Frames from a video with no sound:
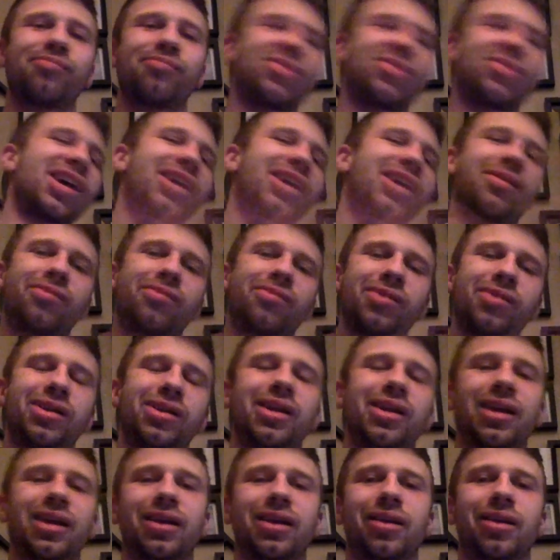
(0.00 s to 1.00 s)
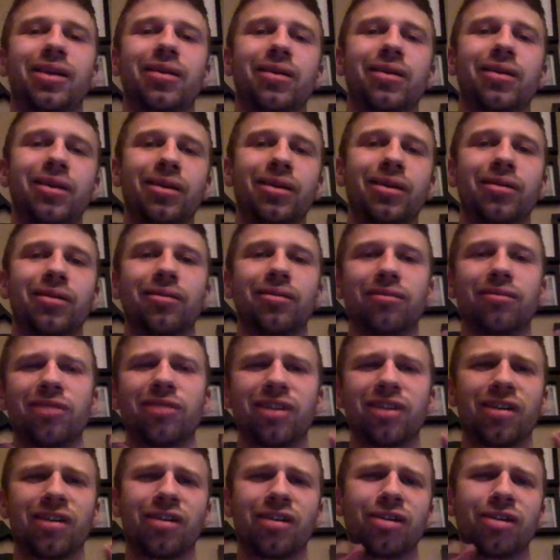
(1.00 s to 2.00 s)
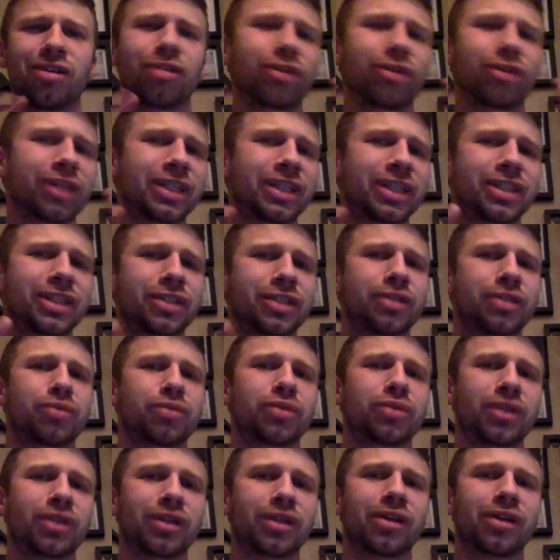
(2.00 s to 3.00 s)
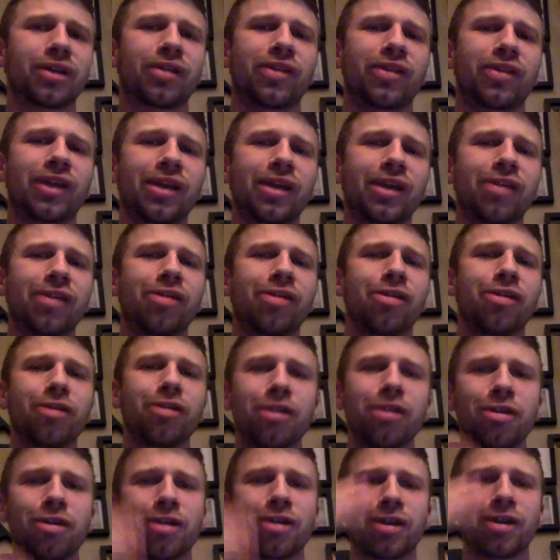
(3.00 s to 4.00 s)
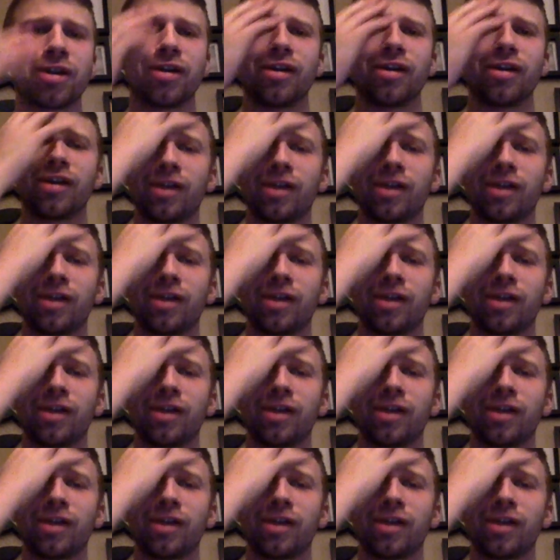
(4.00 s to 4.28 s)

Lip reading: back when, like, you know, the greasers were a thing. You can